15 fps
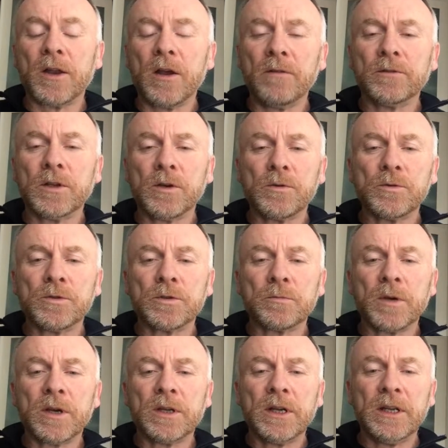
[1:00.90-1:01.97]
of those,
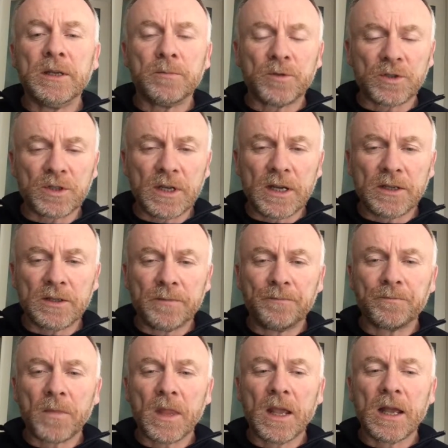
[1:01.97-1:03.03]
about 80%
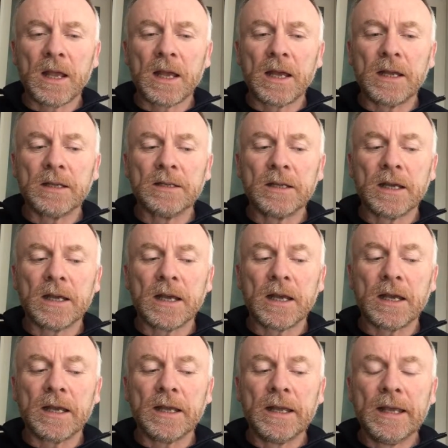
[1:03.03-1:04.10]
had
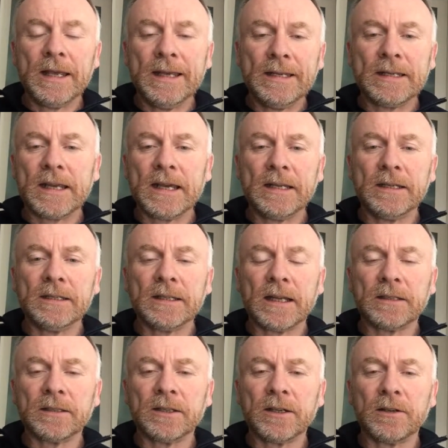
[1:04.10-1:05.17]
indicated
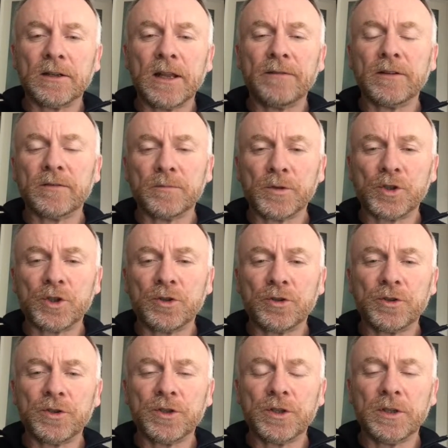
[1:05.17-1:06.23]
that their level of
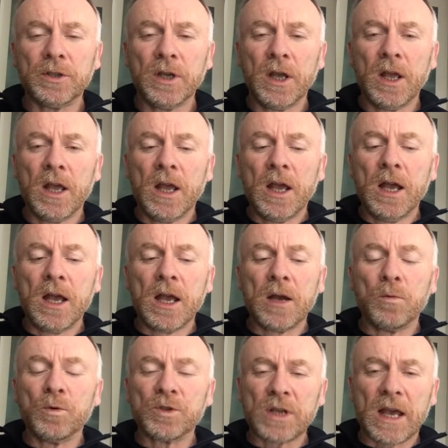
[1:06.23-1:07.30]
maturity
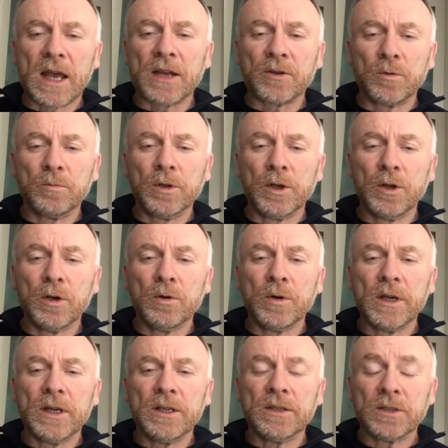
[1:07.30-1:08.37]
was at or below
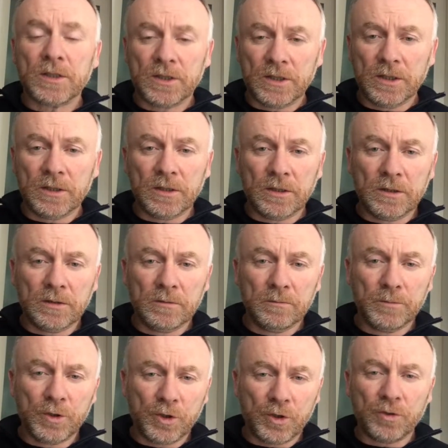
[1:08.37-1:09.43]
a still
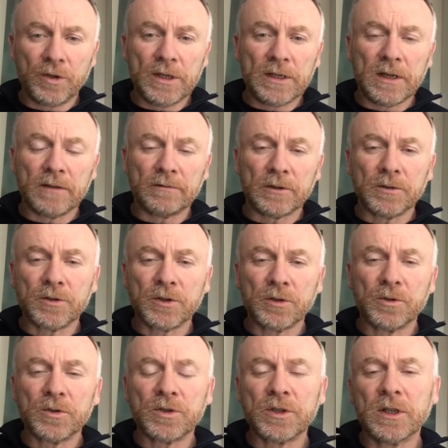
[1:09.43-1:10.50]
maturing level. So
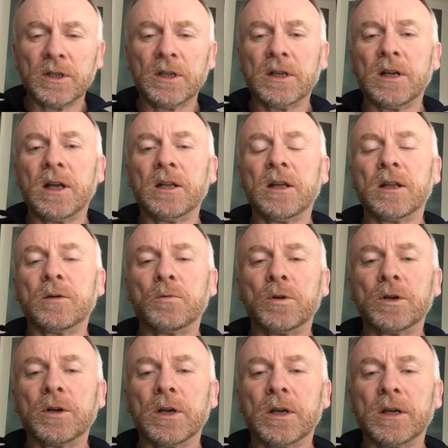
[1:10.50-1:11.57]
there's still a lot of
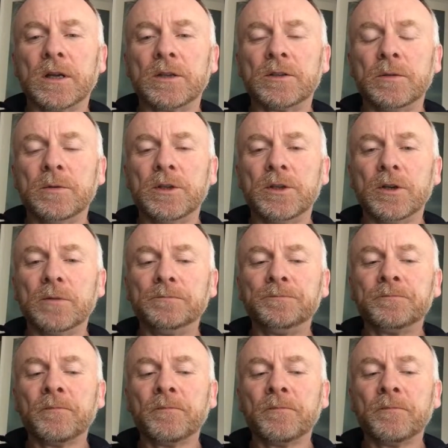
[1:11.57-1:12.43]
work to be done